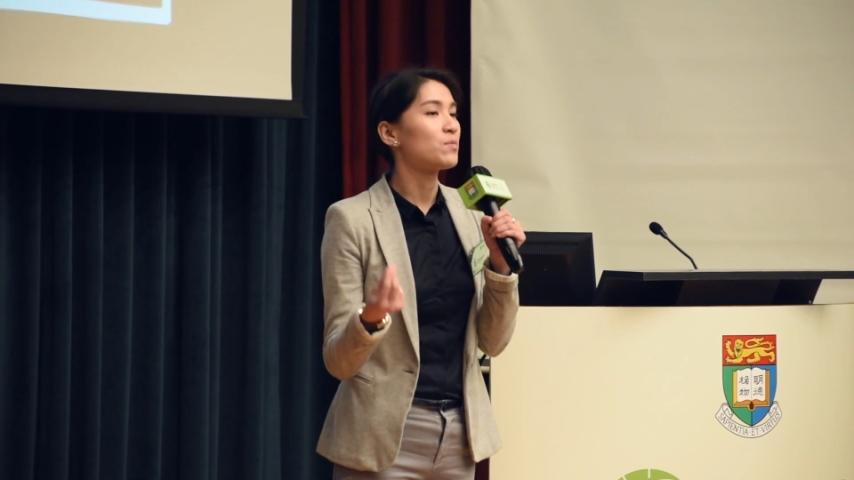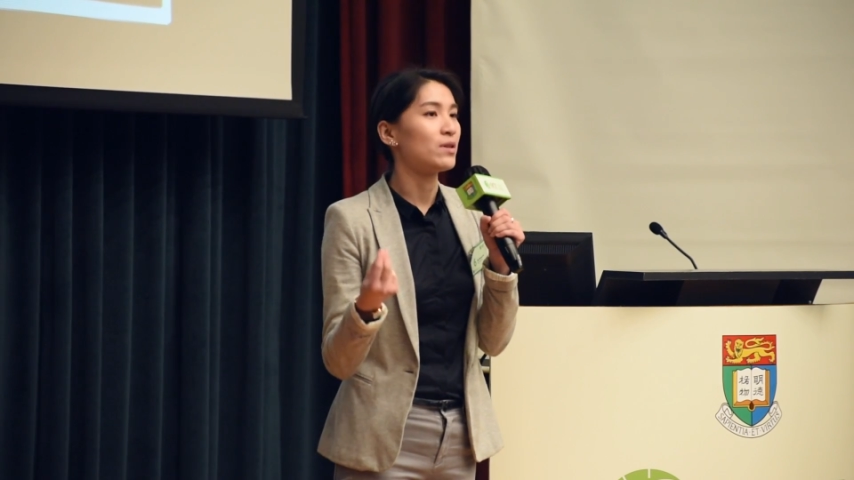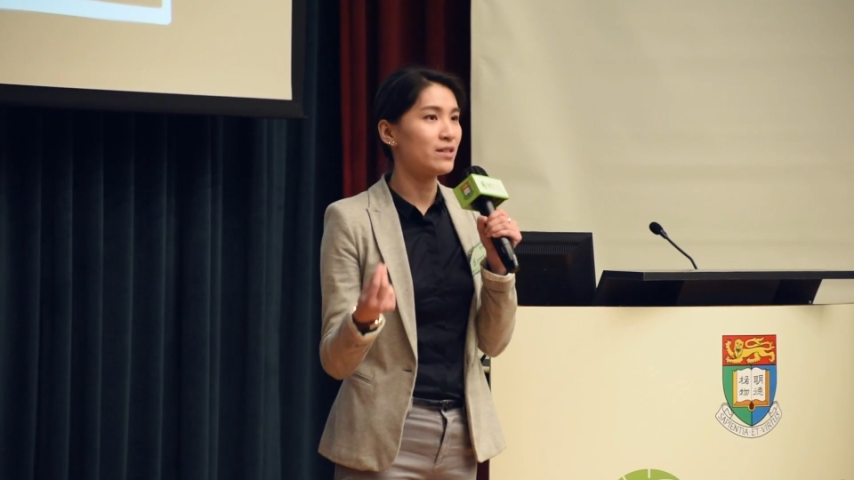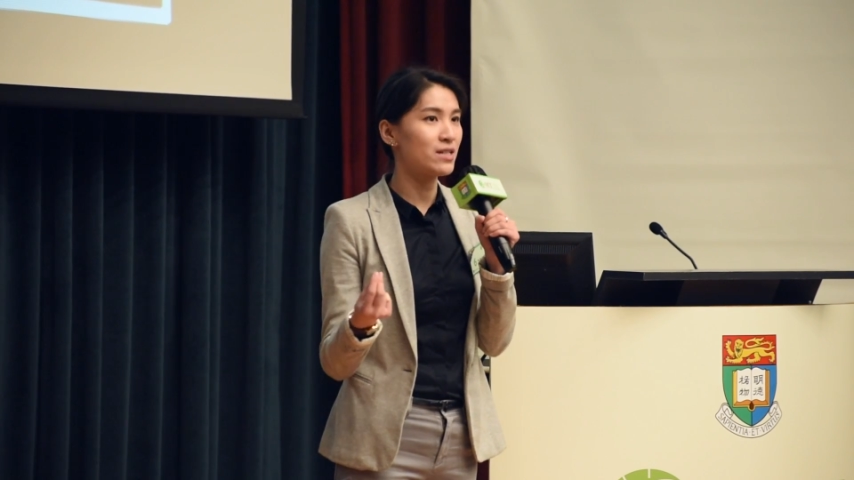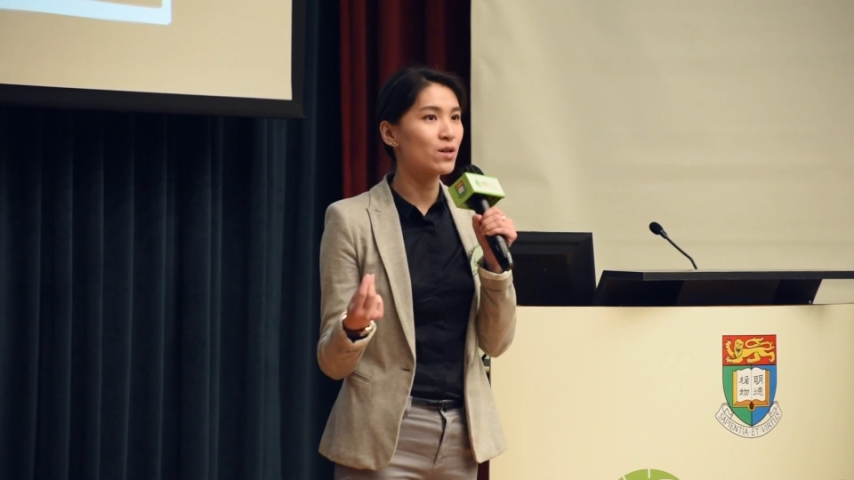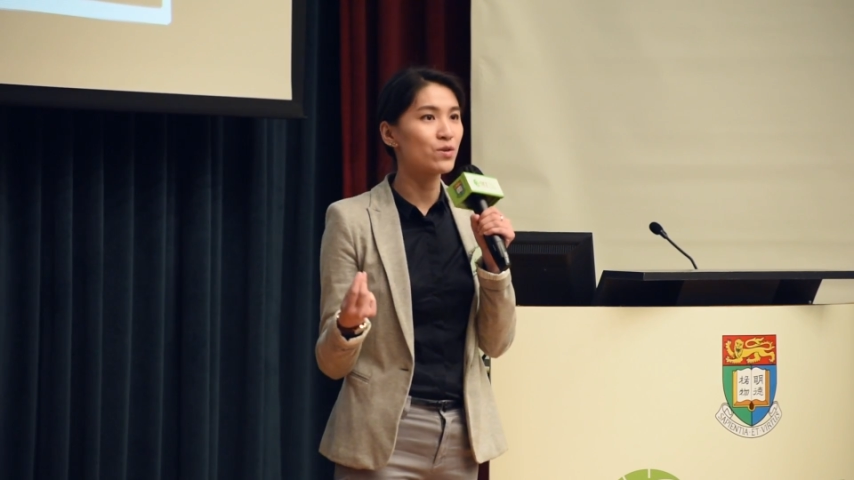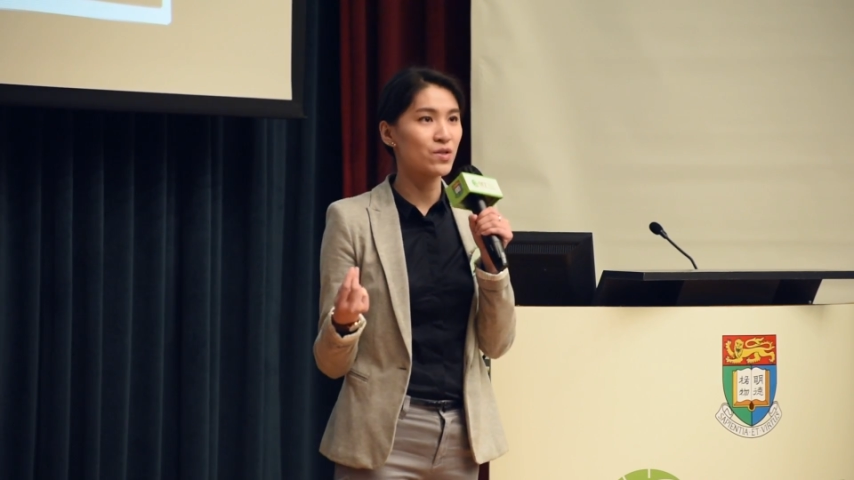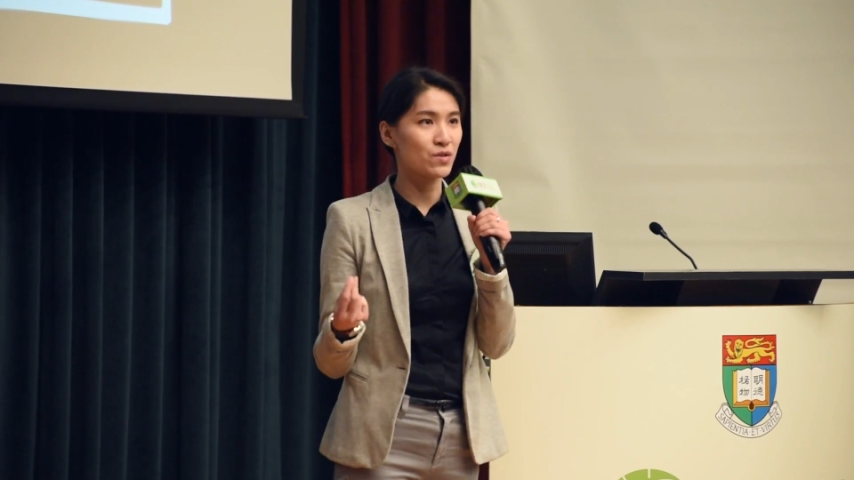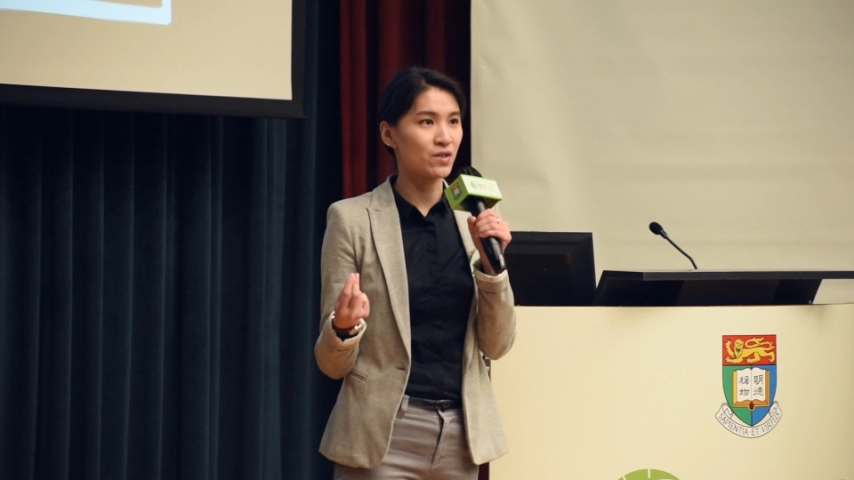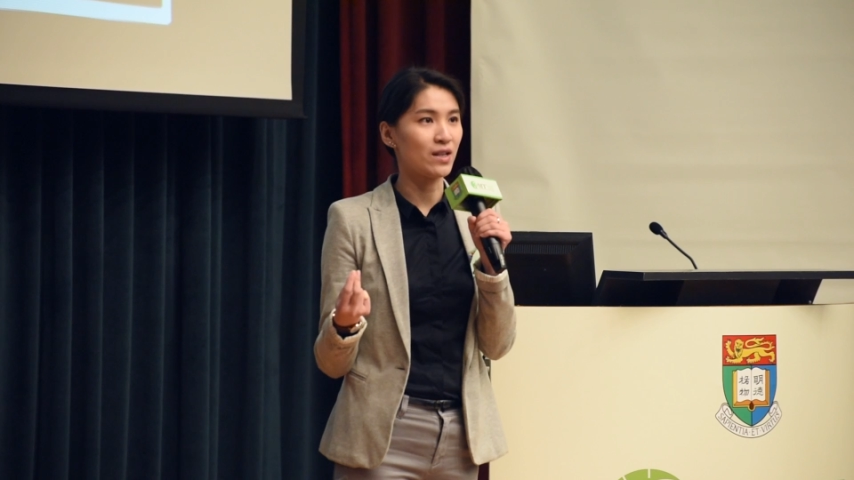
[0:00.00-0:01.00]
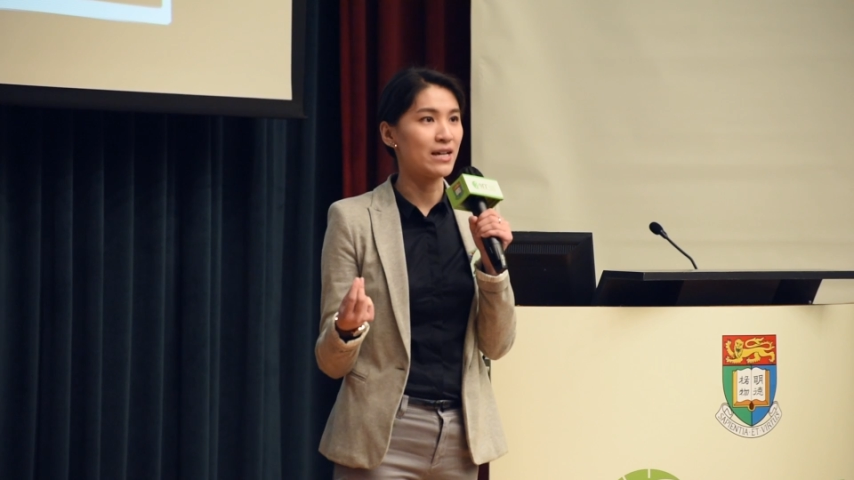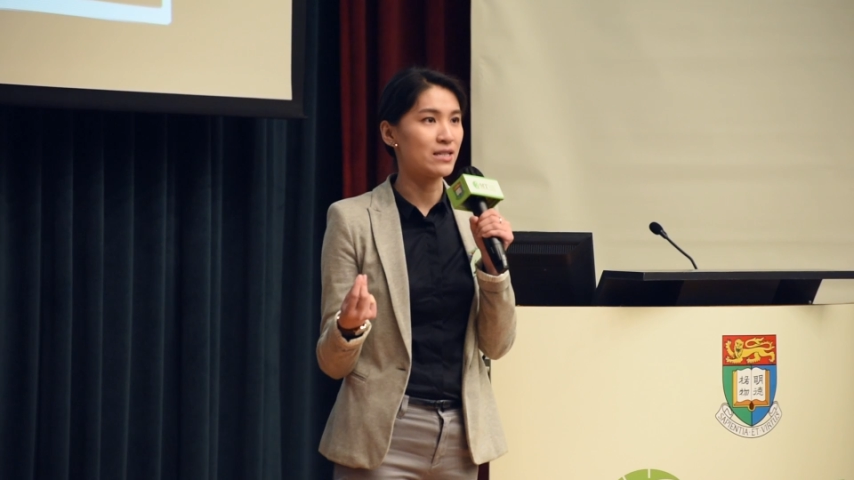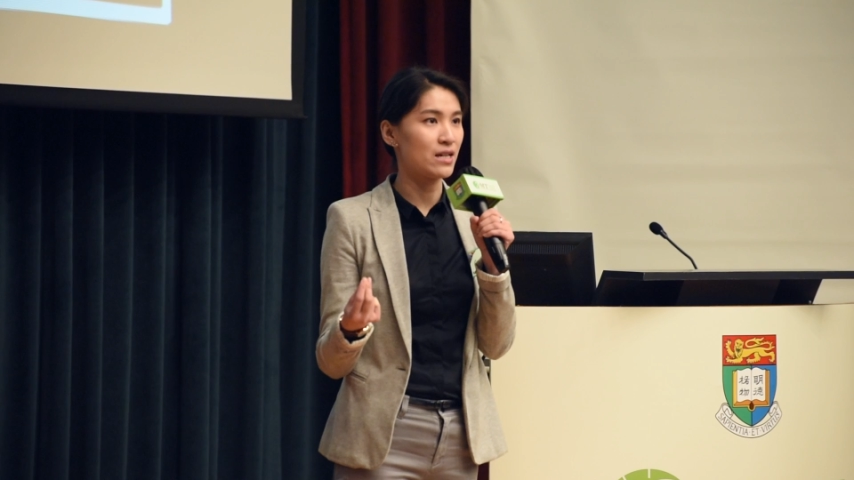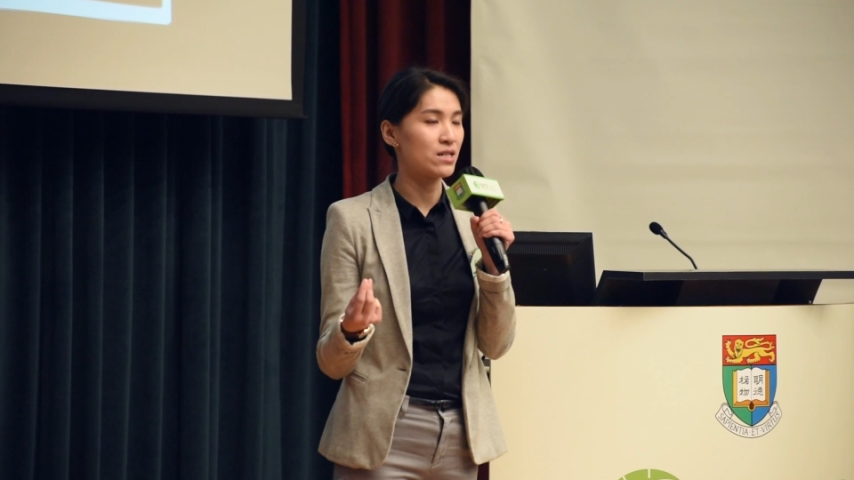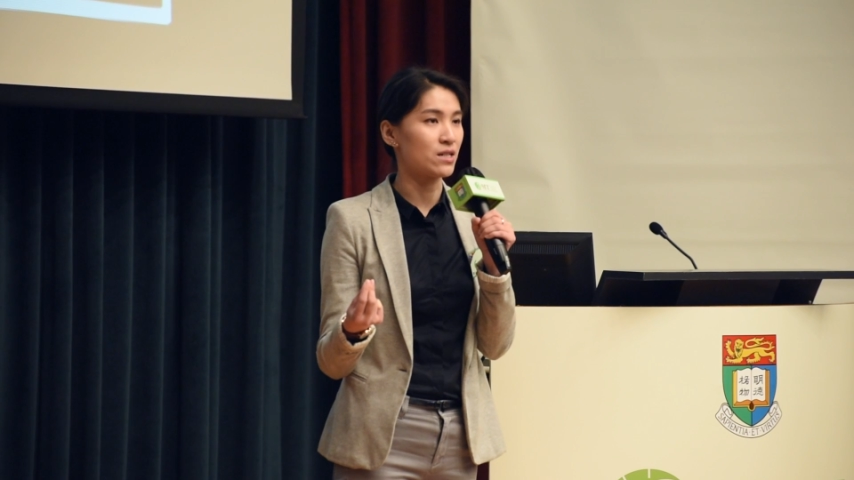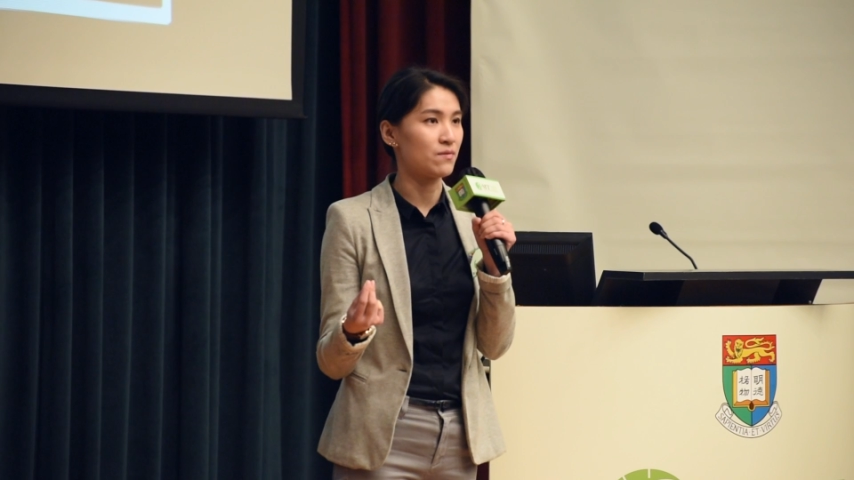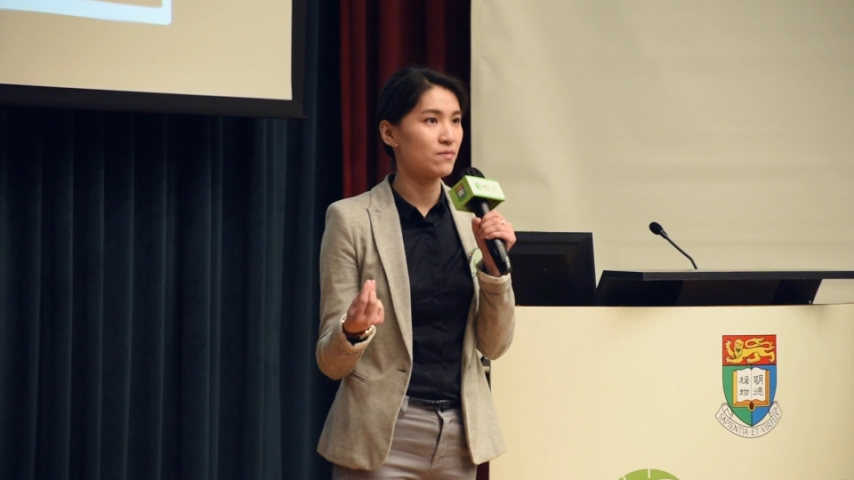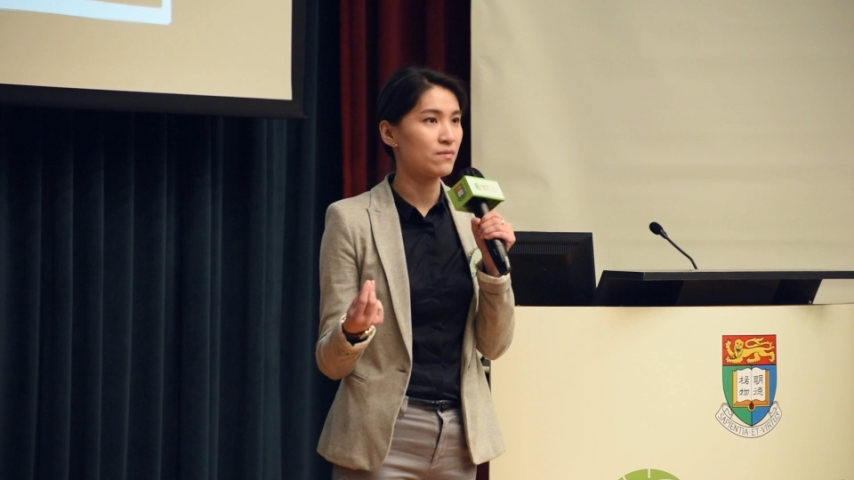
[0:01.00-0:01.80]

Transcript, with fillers: political socialization